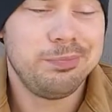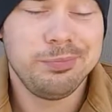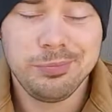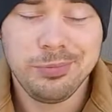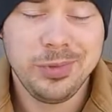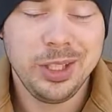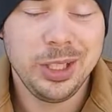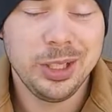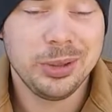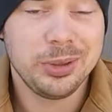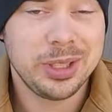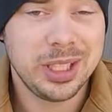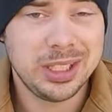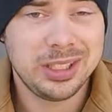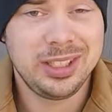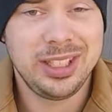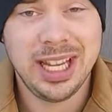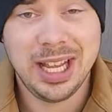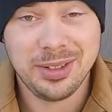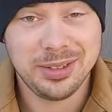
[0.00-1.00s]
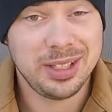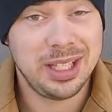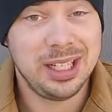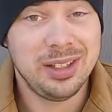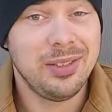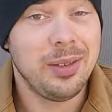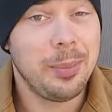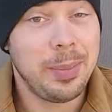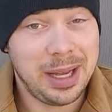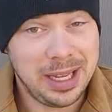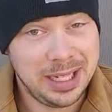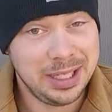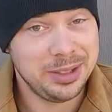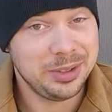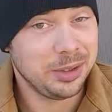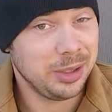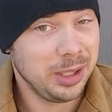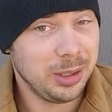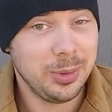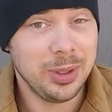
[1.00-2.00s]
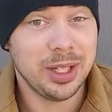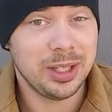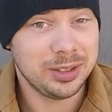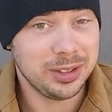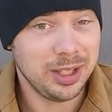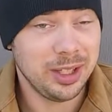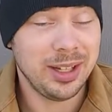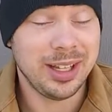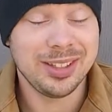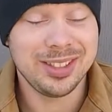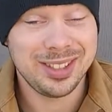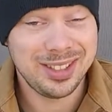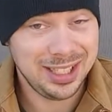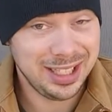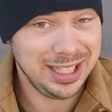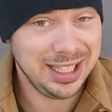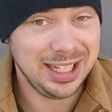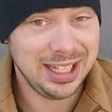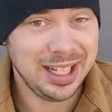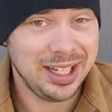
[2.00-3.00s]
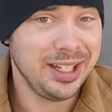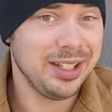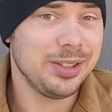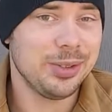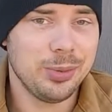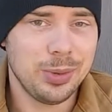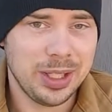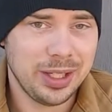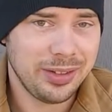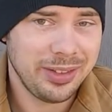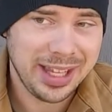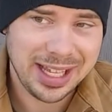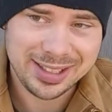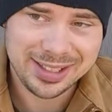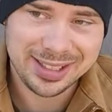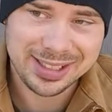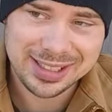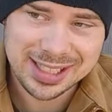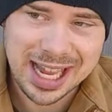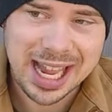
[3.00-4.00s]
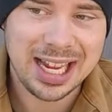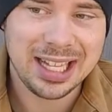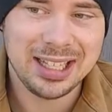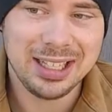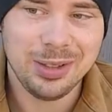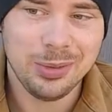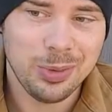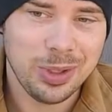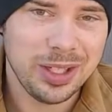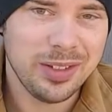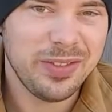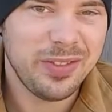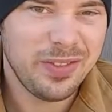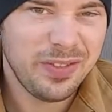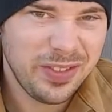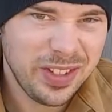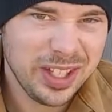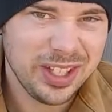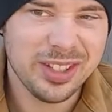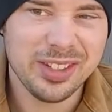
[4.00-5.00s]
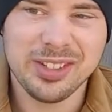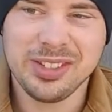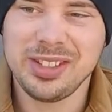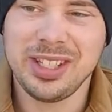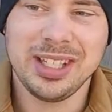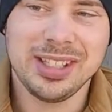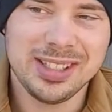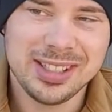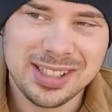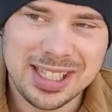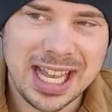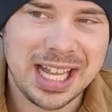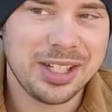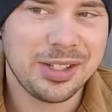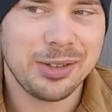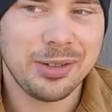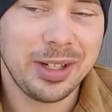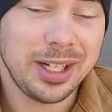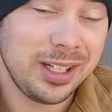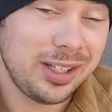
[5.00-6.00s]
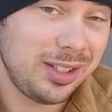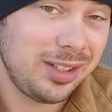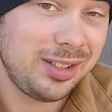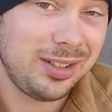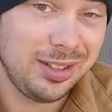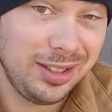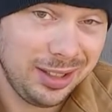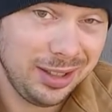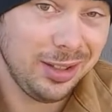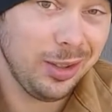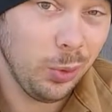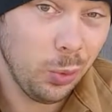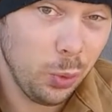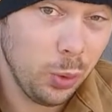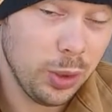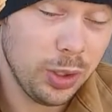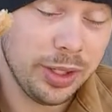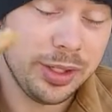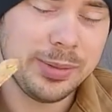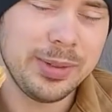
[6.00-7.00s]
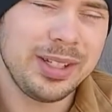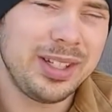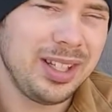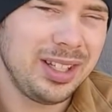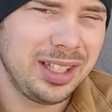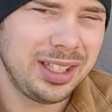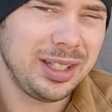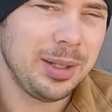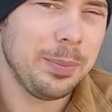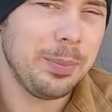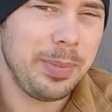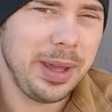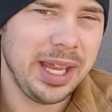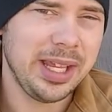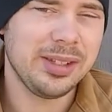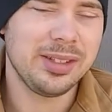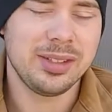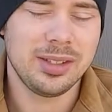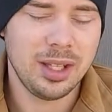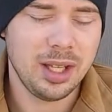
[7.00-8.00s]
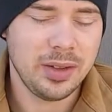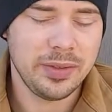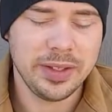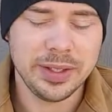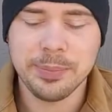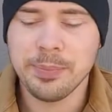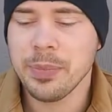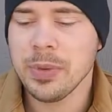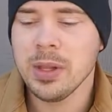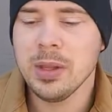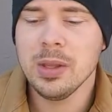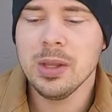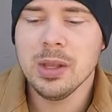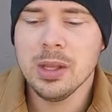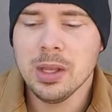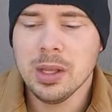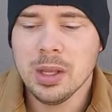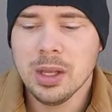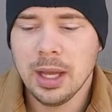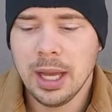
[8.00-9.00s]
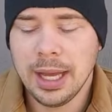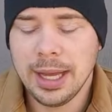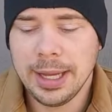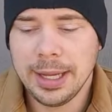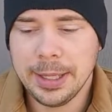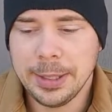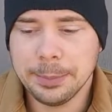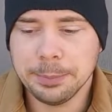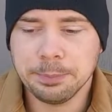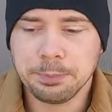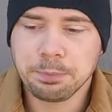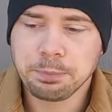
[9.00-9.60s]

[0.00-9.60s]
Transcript: You go touch the outside of a pine tree and we all know how sticky that is. Well, that's exactly what fills and saturates the wood, especially on like the base of it. Um,